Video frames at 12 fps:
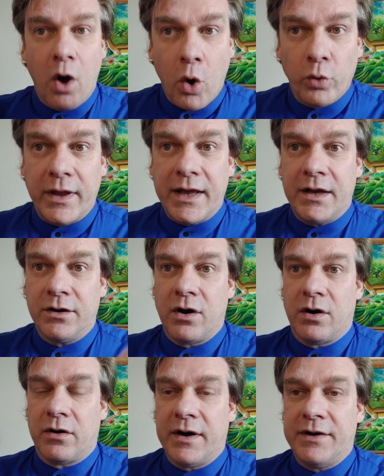only
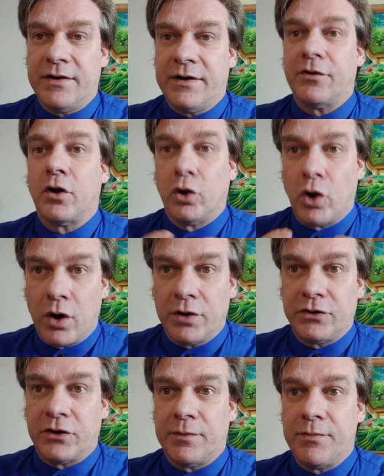encourages
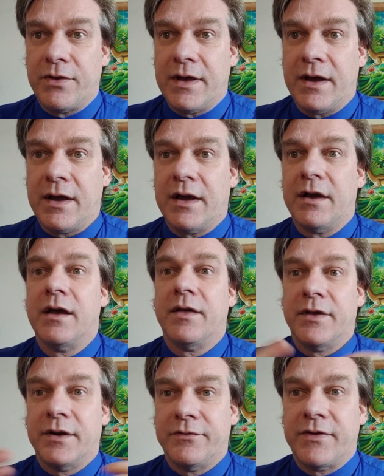long-term thinking,
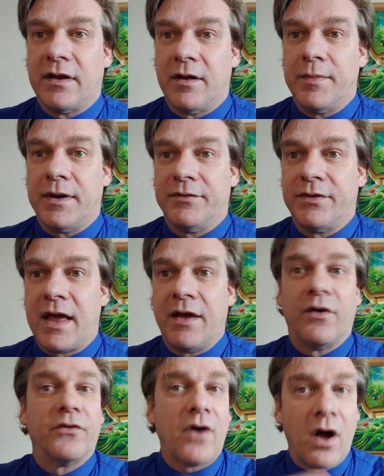the development of
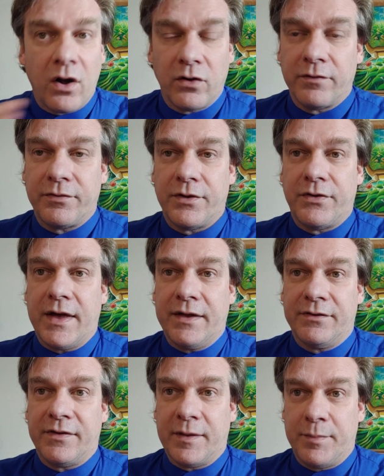skills, all of the
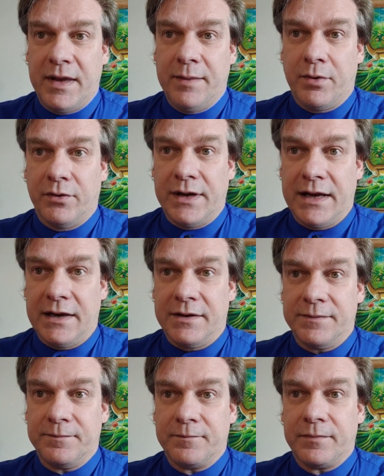things that people need.
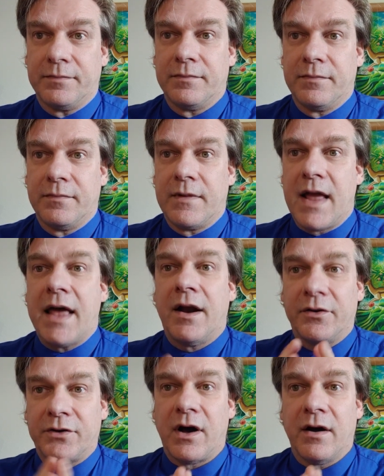And
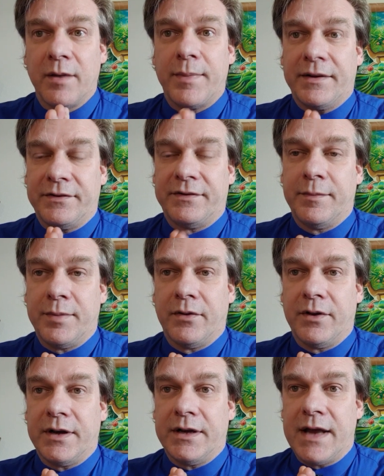I'll talk about
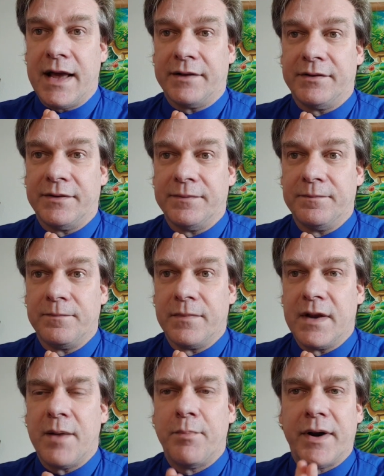stability next,
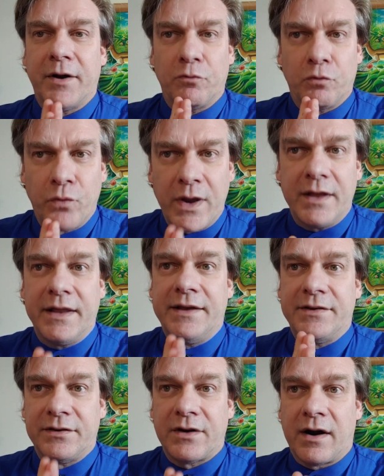but it really
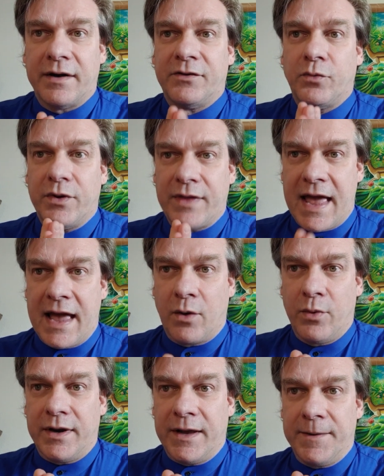starts with
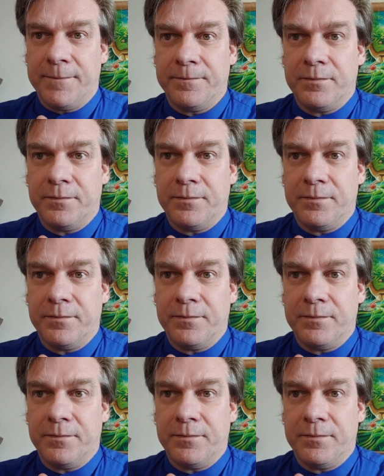equity.